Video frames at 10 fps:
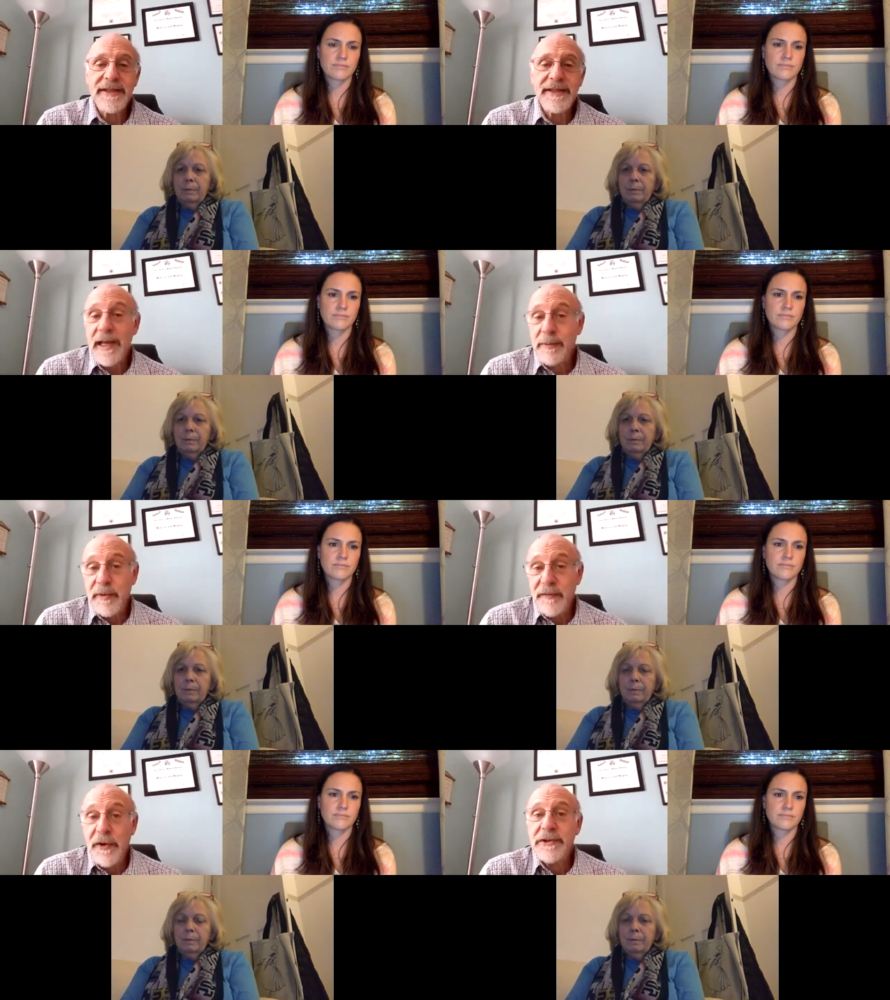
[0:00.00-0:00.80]
Speaker 1: has
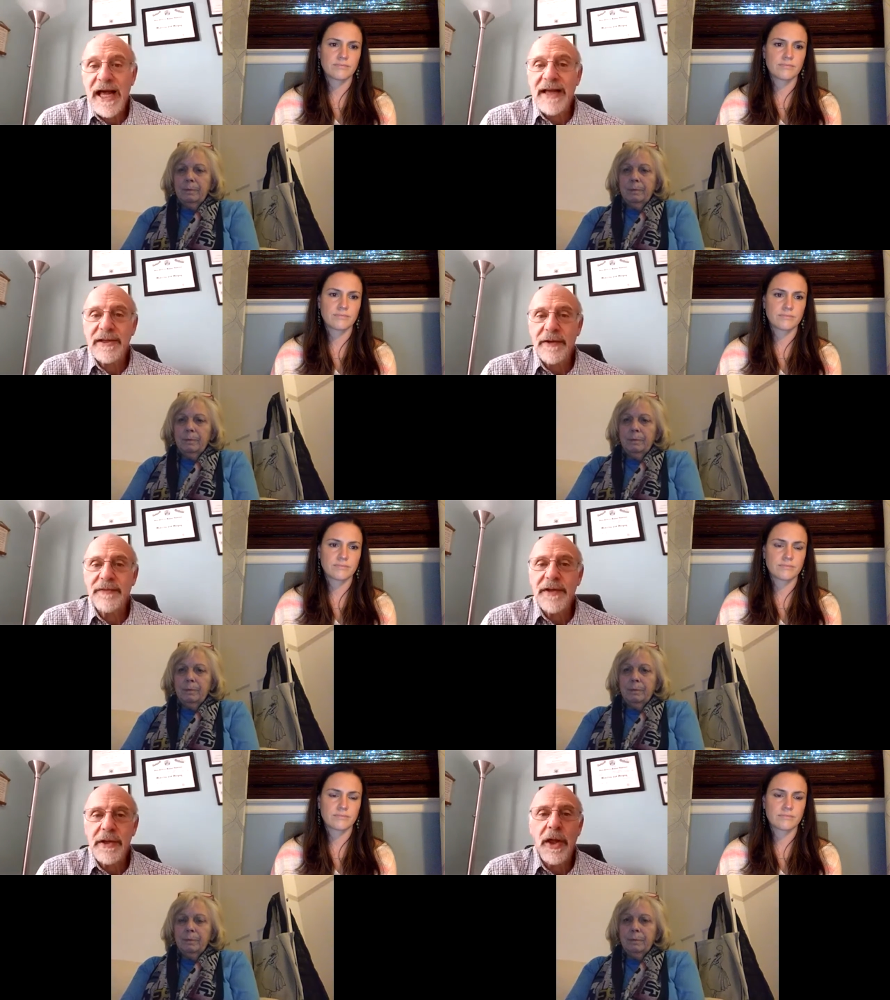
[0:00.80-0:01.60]
helped reverse
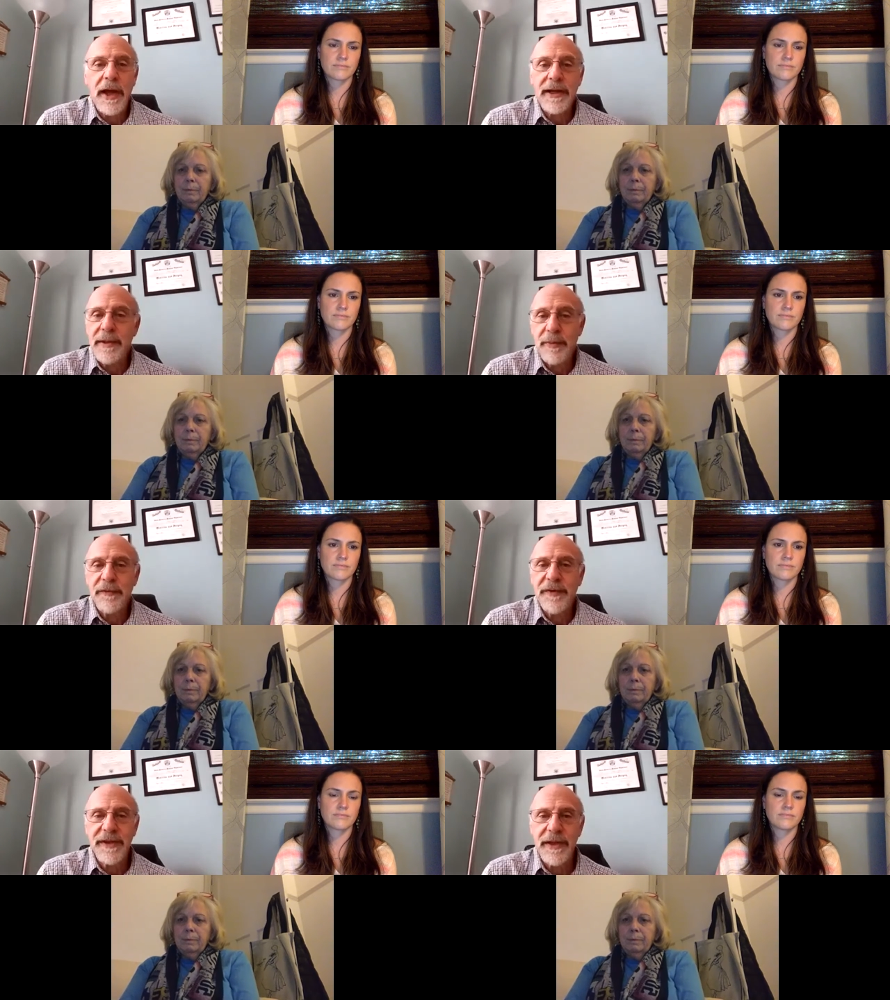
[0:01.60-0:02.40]
cognitive decline
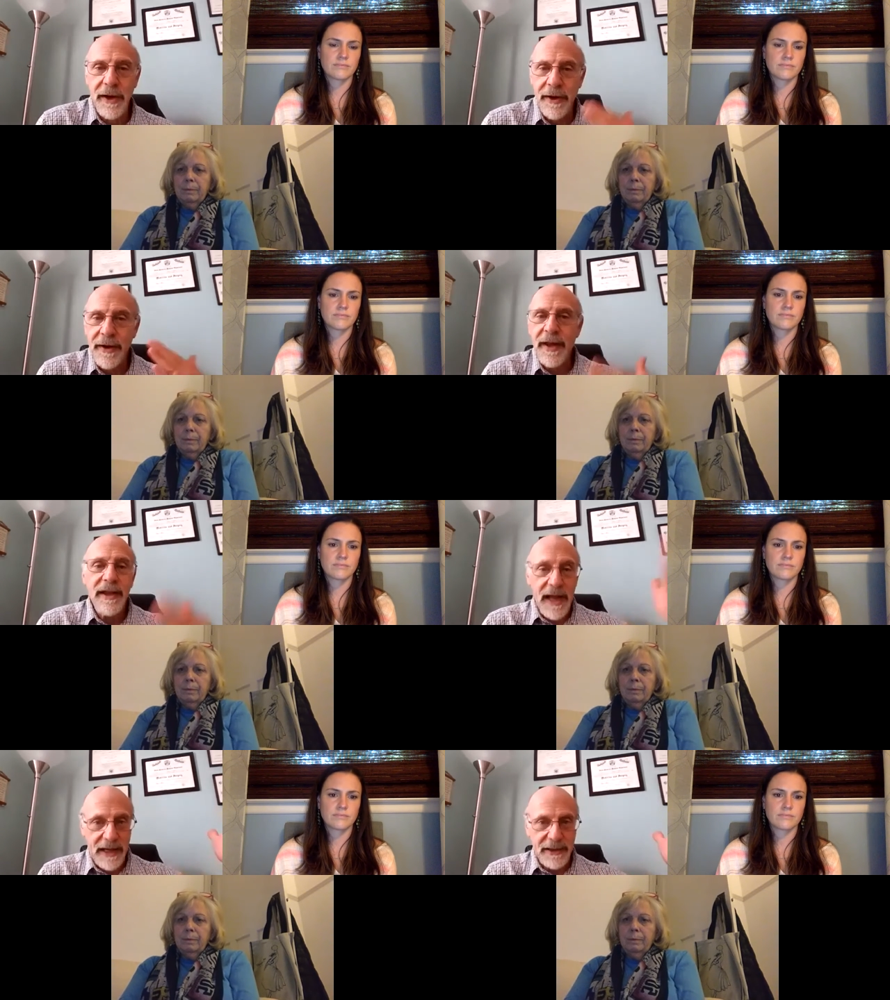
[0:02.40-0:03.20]
improving their
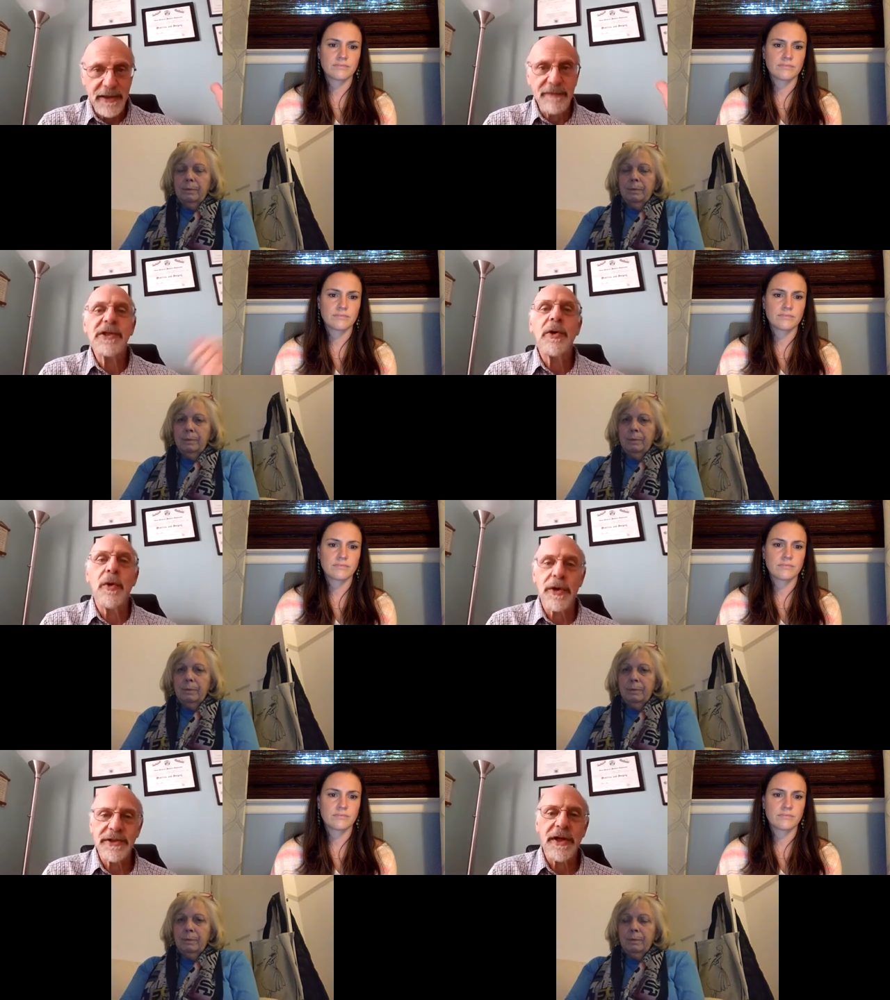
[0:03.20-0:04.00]
cognitive
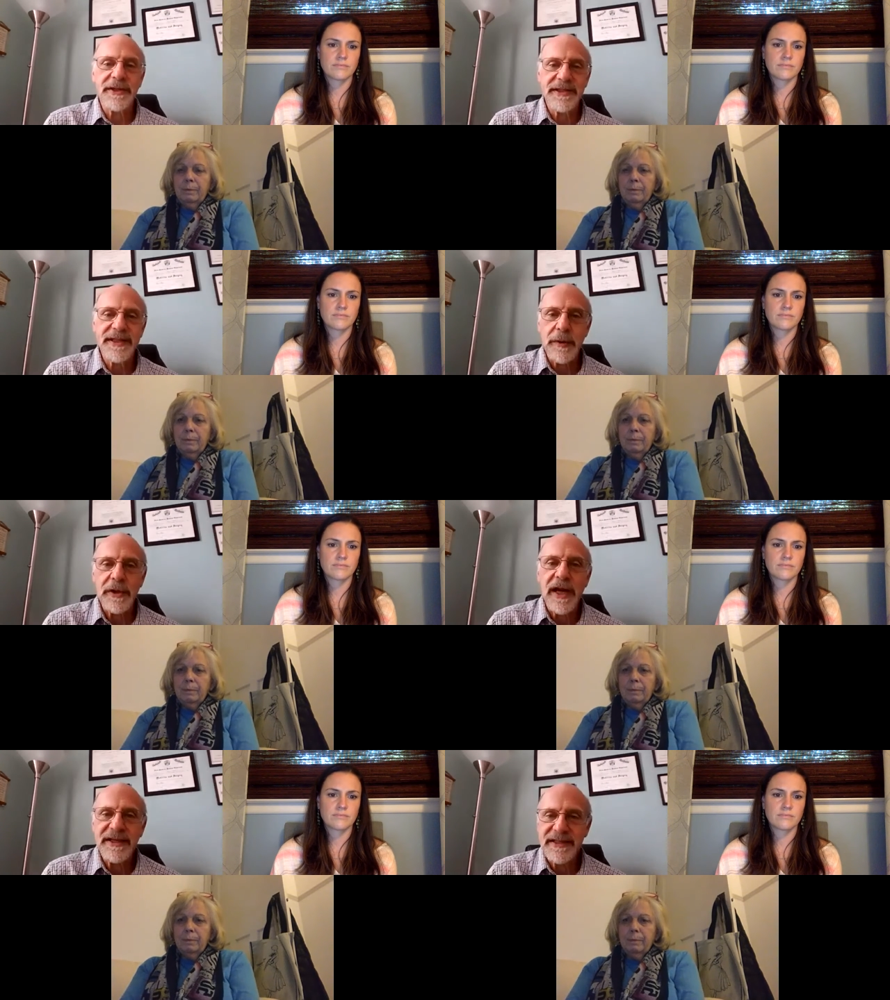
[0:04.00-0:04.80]
scores on
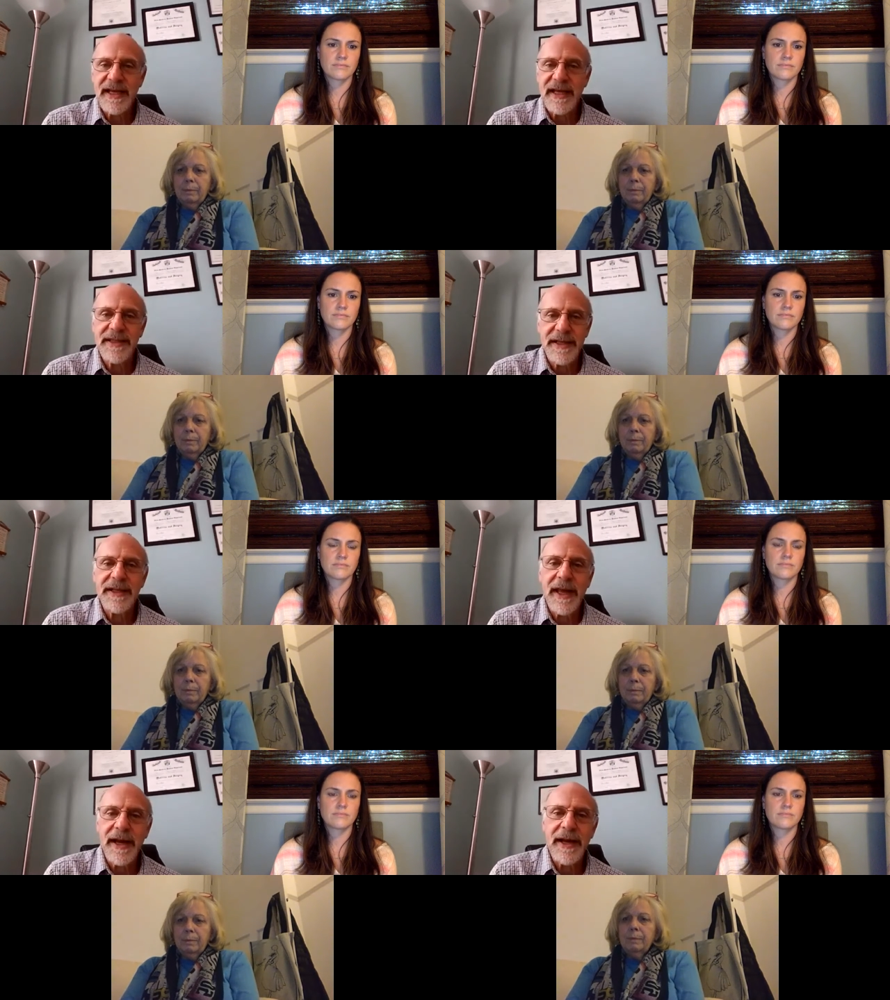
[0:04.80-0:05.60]
standardized testing
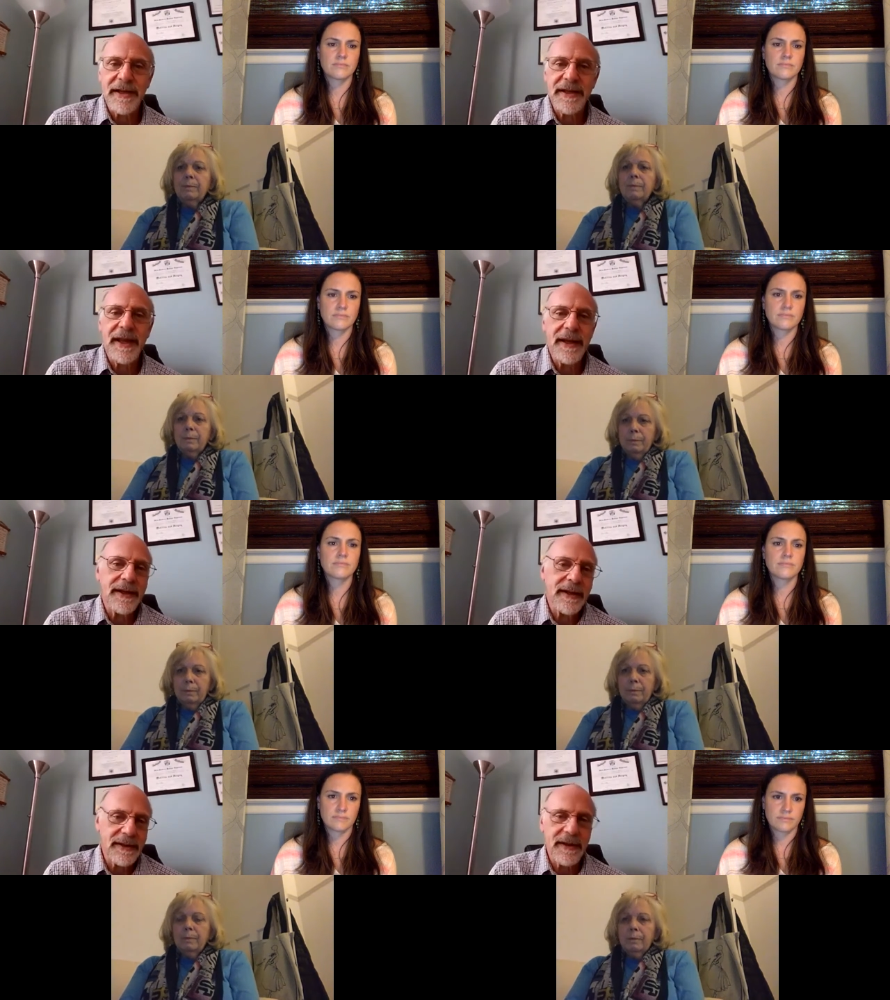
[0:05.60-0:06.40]
and that kind of
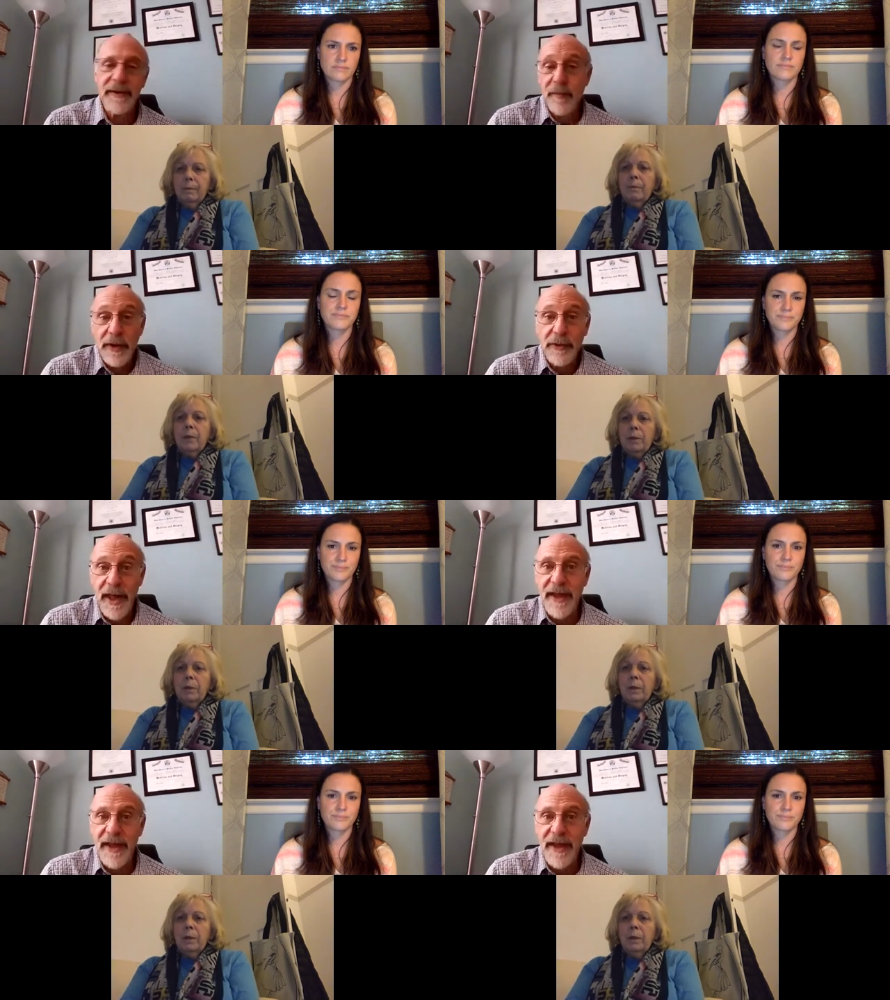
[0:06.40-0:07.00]
thing and in real mm-hmm.